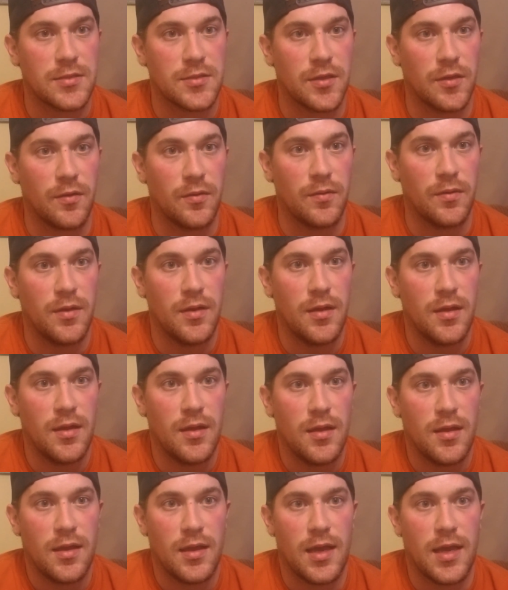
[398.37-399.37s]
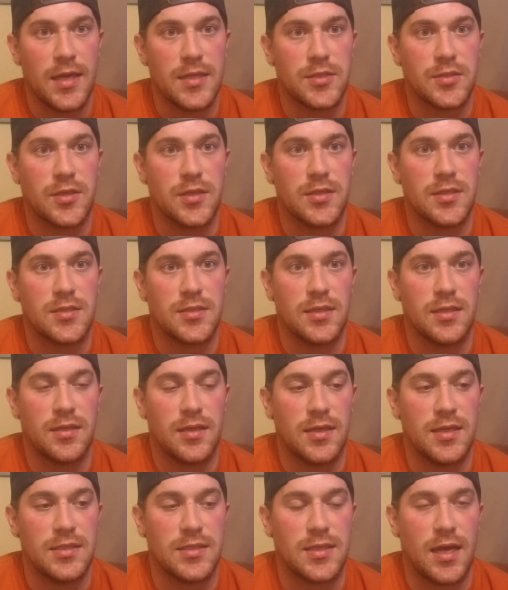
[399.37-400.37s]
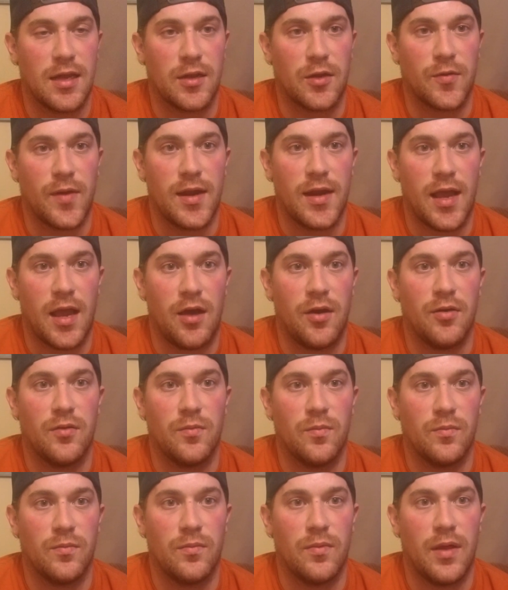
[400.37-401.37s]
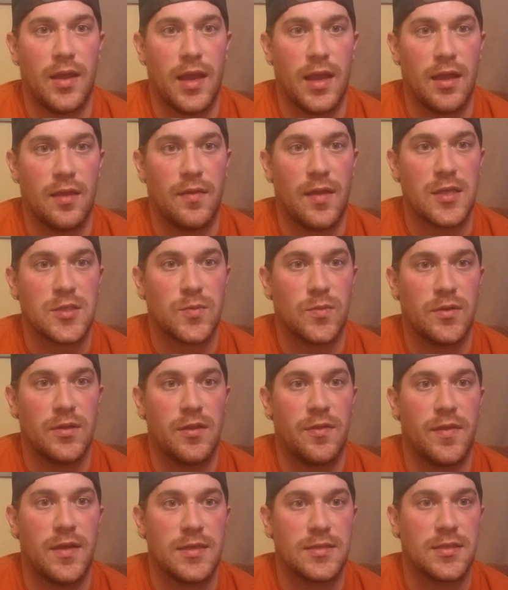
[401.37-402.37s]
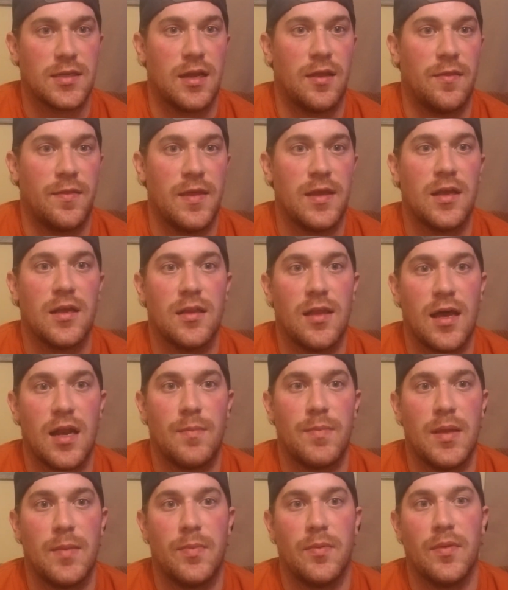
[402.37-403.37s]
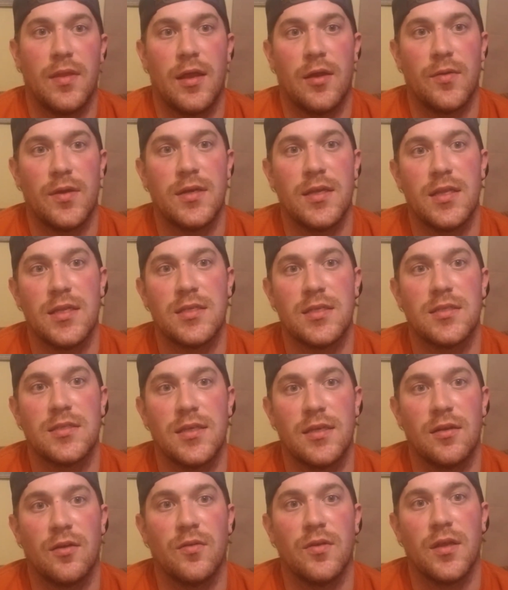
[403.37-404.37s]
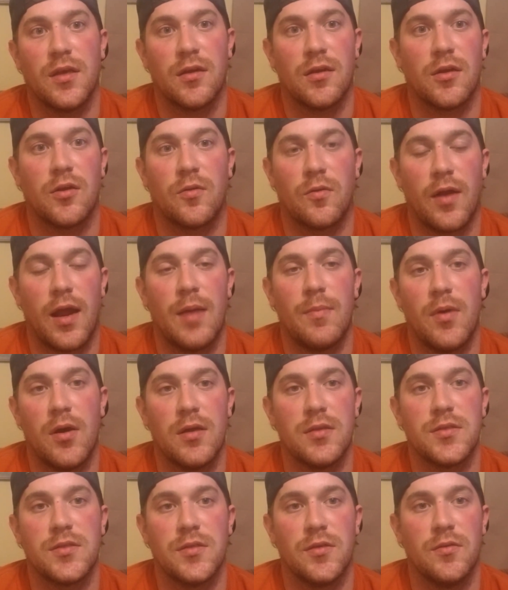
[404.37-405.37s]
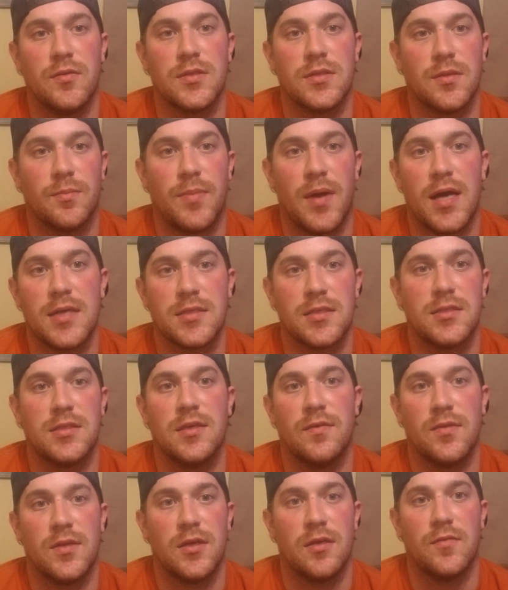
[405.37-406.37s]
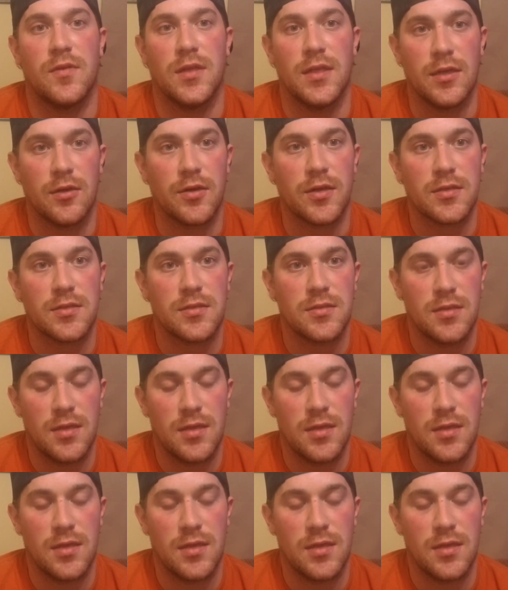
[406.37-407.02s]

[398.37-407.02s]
So it's good to see that he's got a great out, and that's one of the things that I think a lot of people that are into this scene are really going to grab onto, is the positivity of the lyrics.